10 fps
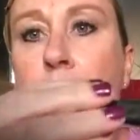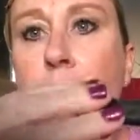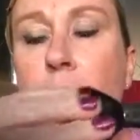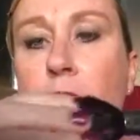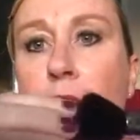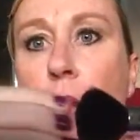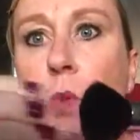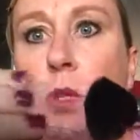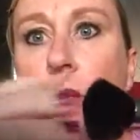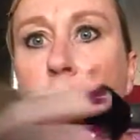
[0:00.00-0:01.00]
and that
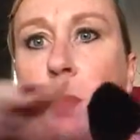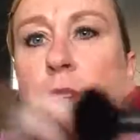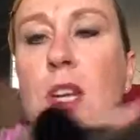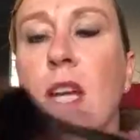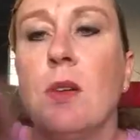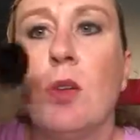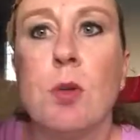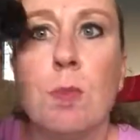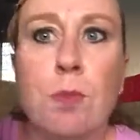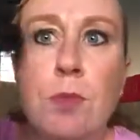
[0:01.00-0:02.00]
will help you know how
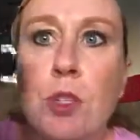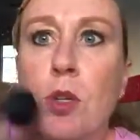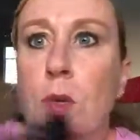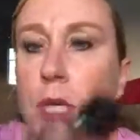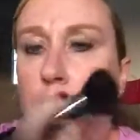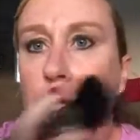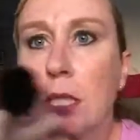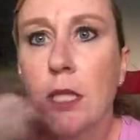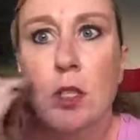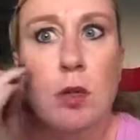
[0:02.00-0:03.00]
you're doing
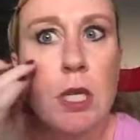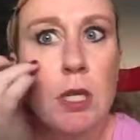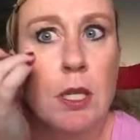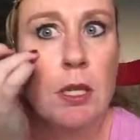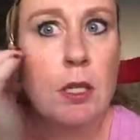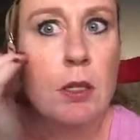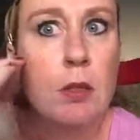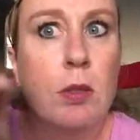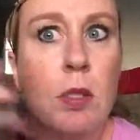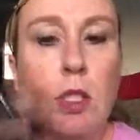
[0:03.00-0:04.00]
this and you'll get like the
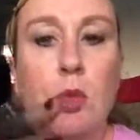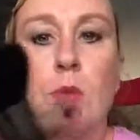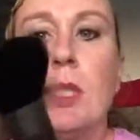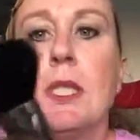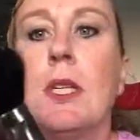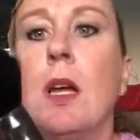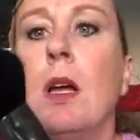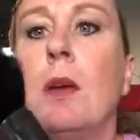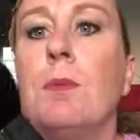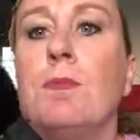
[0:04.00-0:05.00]
little loose
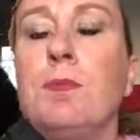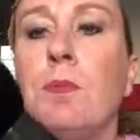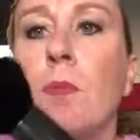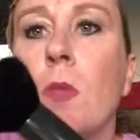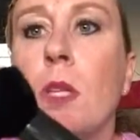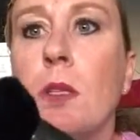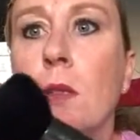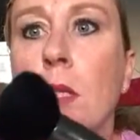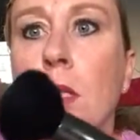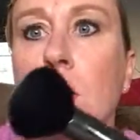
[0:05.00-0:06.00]
um
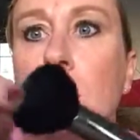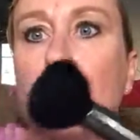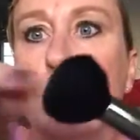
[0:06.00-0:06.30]
the little